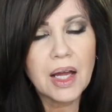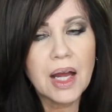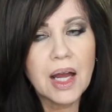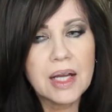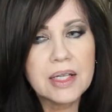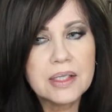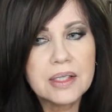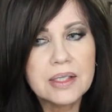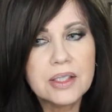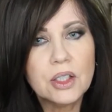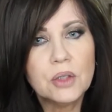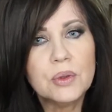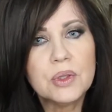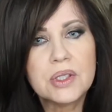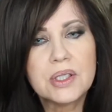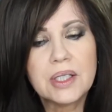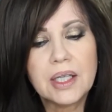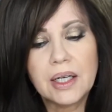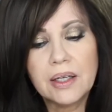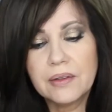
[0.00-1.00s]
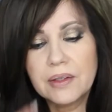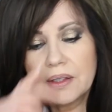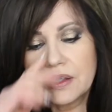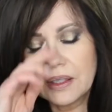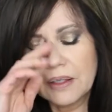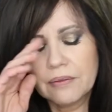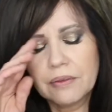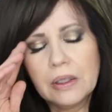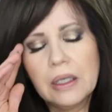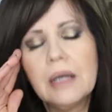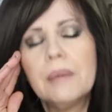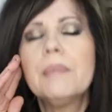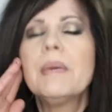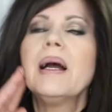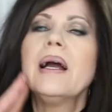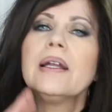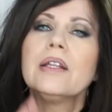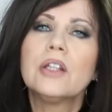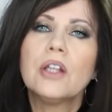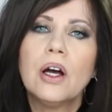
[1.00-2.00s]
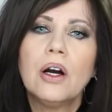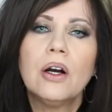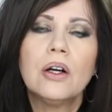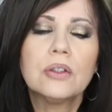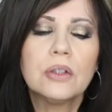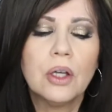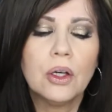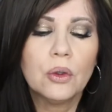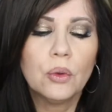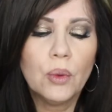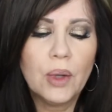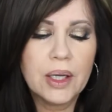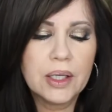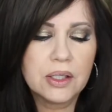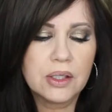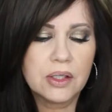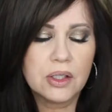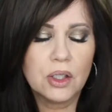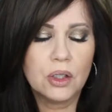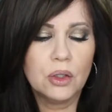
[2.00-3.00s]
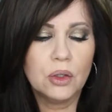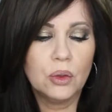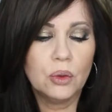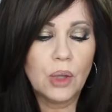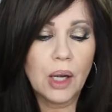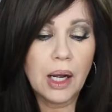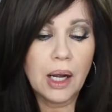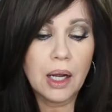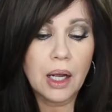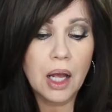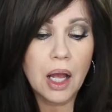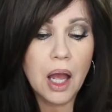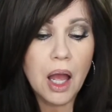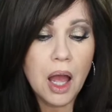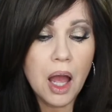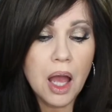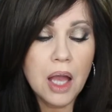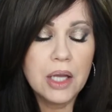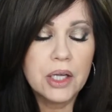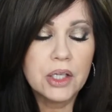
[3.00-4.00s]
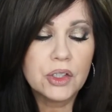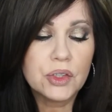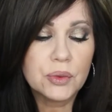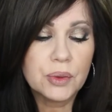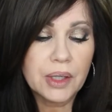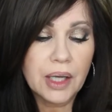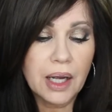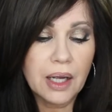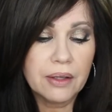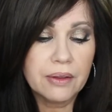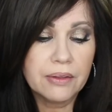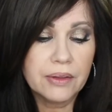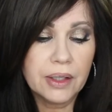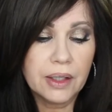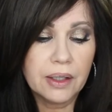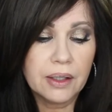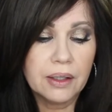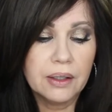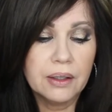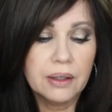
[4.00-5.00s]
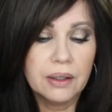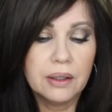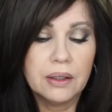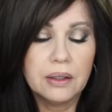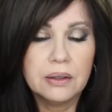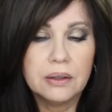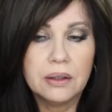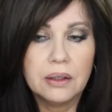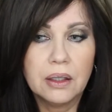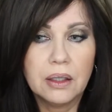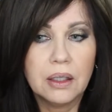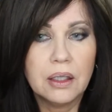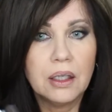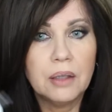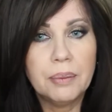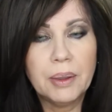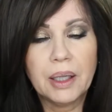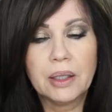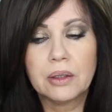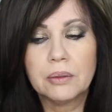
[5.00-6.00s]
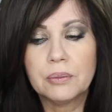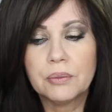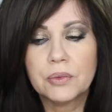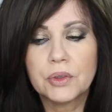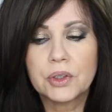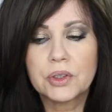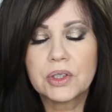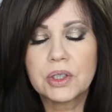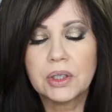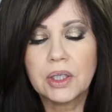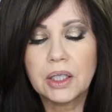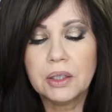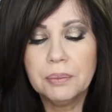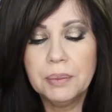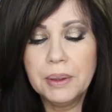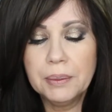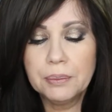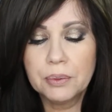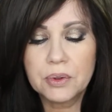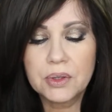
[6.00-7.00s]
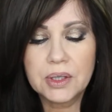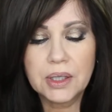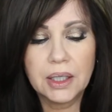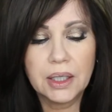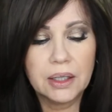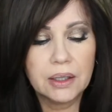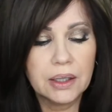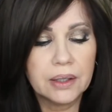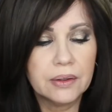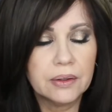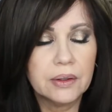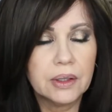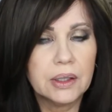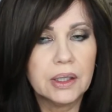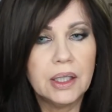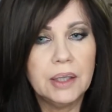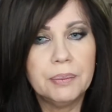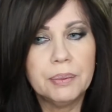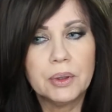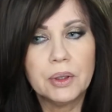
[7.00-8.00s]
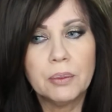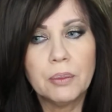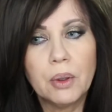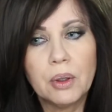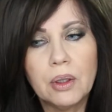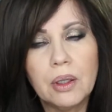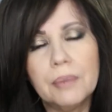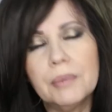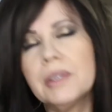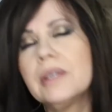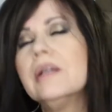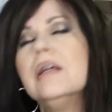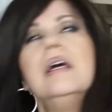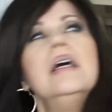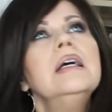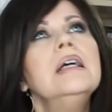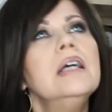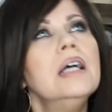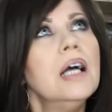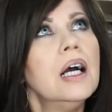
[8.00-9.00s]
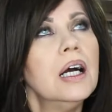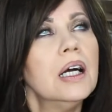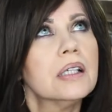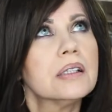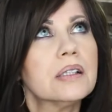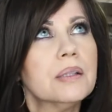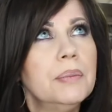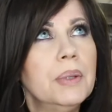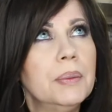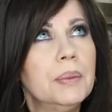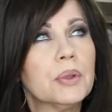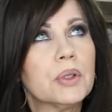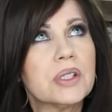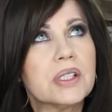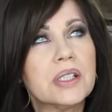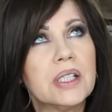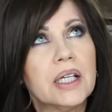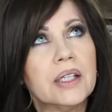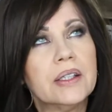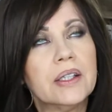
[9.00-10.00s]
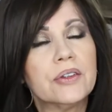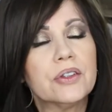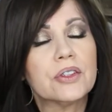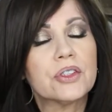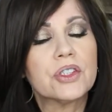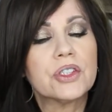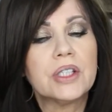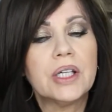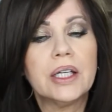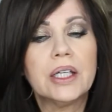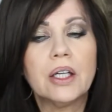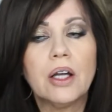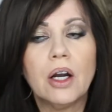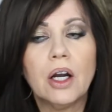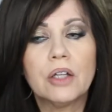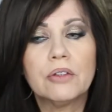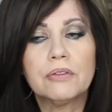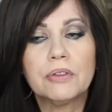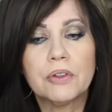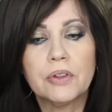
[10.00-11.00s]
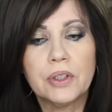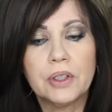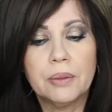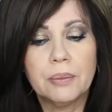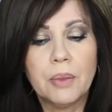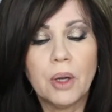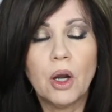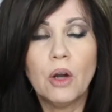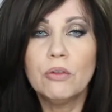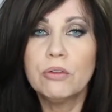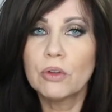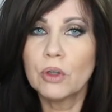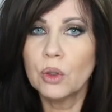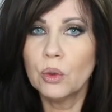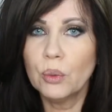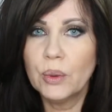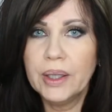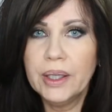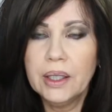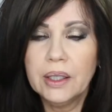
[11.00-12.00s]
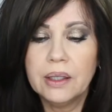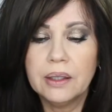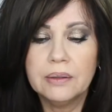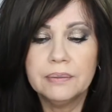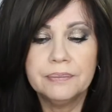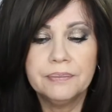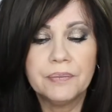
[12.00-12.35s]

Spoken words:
I still will say these have come a long, long way. So here's what I think about them. There's a lot of people saying they keeping them, I mean, some people are saying that they're staying on for them over a week.